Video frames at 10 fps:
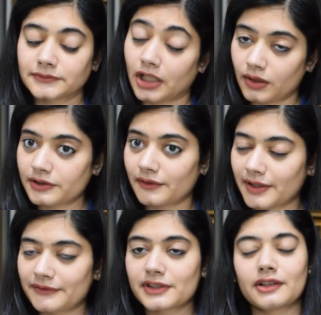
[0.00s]
Also, we
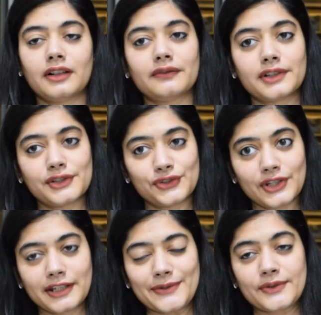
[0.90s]
have solved
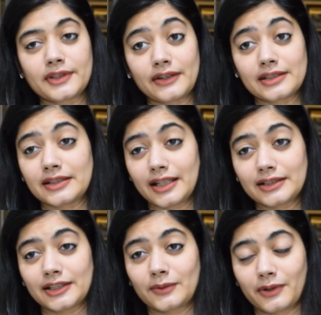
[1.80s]
JNU's
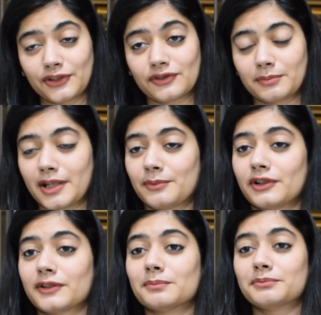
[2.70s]
2019 question paper
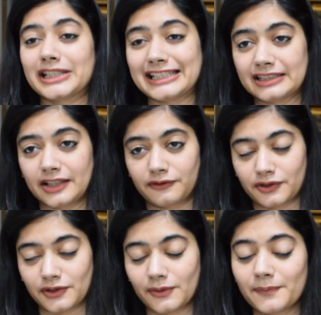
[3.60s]
completely for
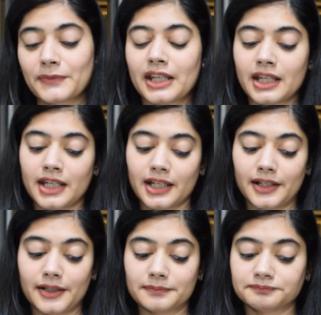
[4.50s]
you.
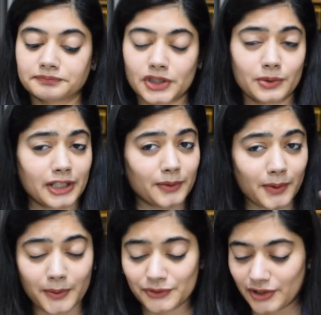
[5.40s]
You can
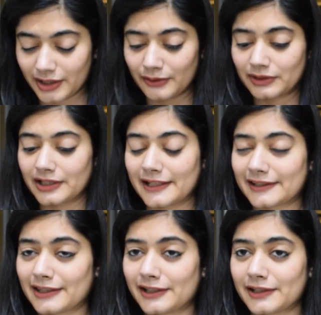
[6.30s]
go check out the links
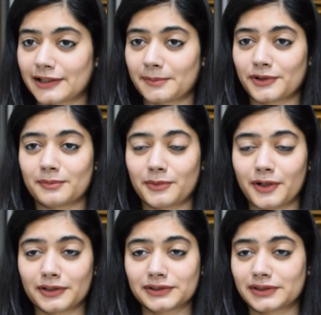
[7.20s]
in the description
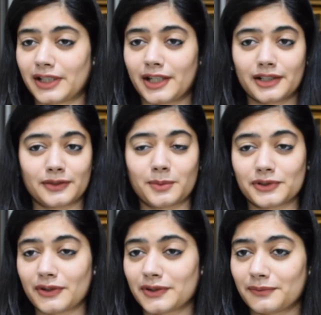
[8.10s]
box and watch
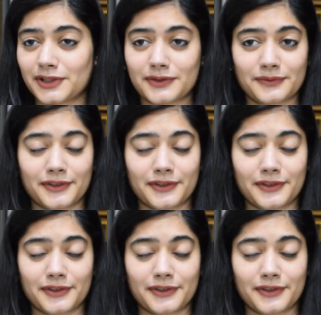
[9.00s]
out the videos for